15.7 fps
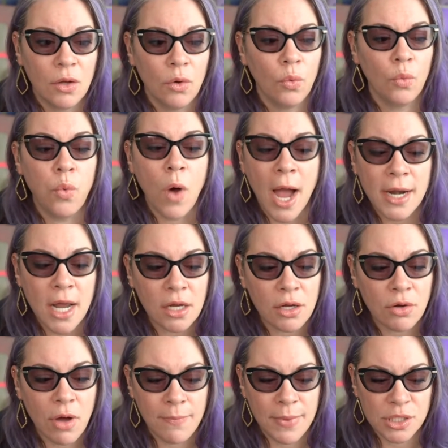Why not
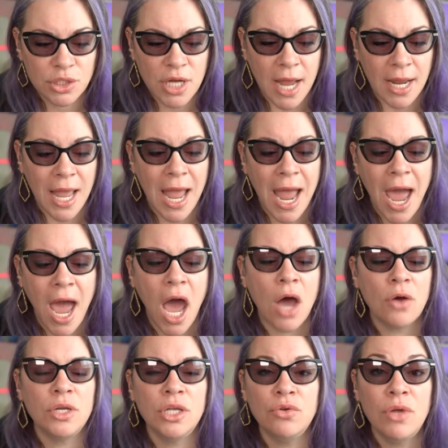go up and check?
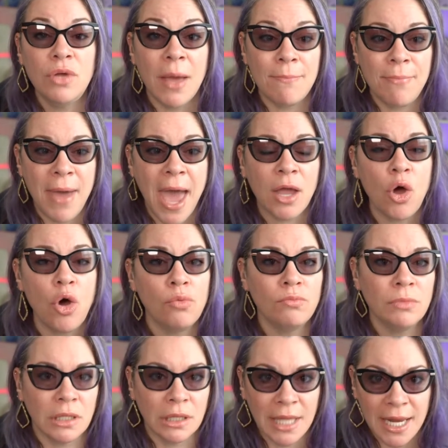How do you get back
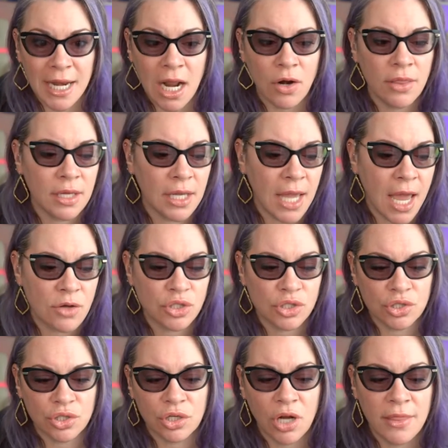home, lay down on the couch,
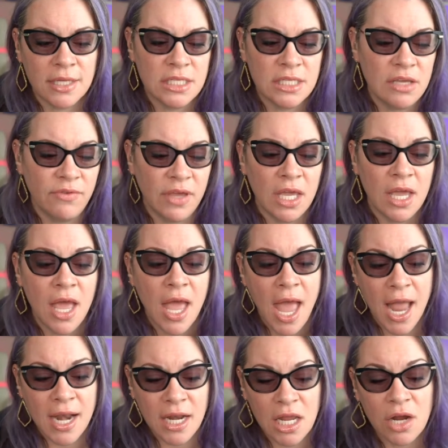turn on the TV,
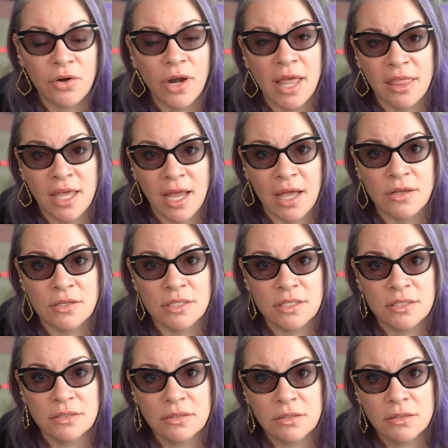and hear nothing
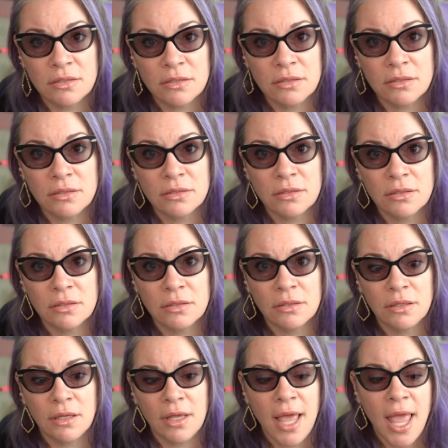else?
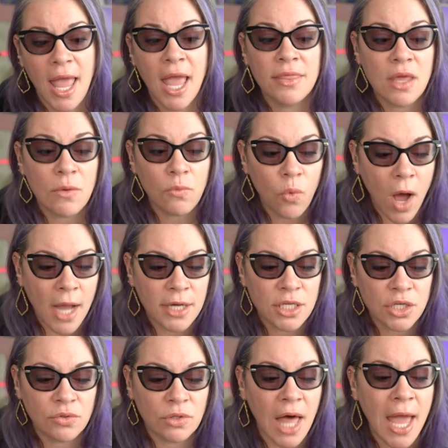And then why do
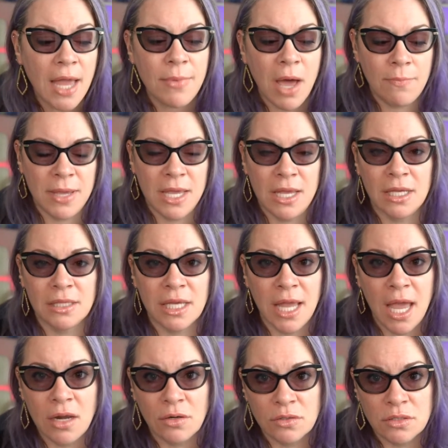you lie about being at the
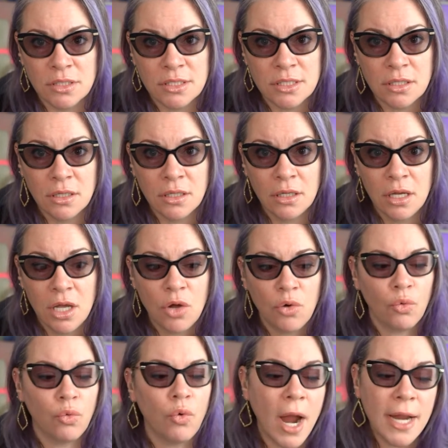kennels
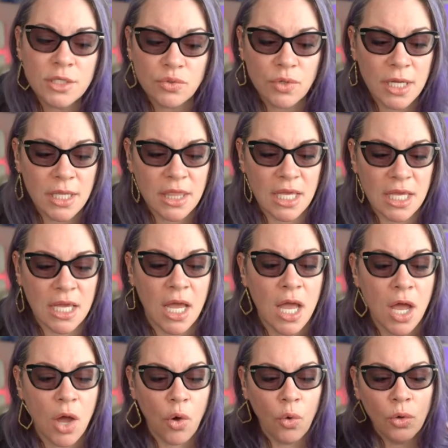right during the
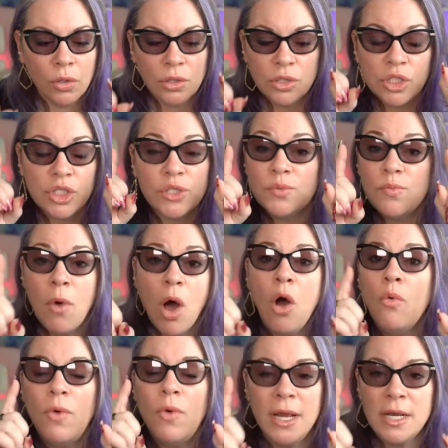
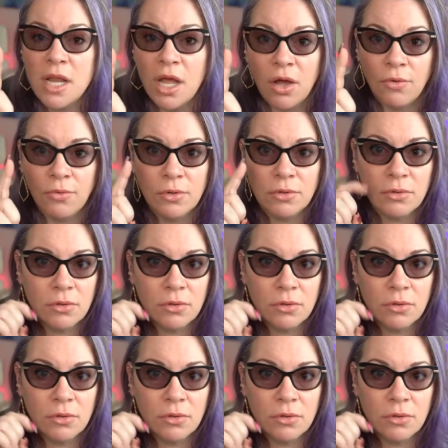small window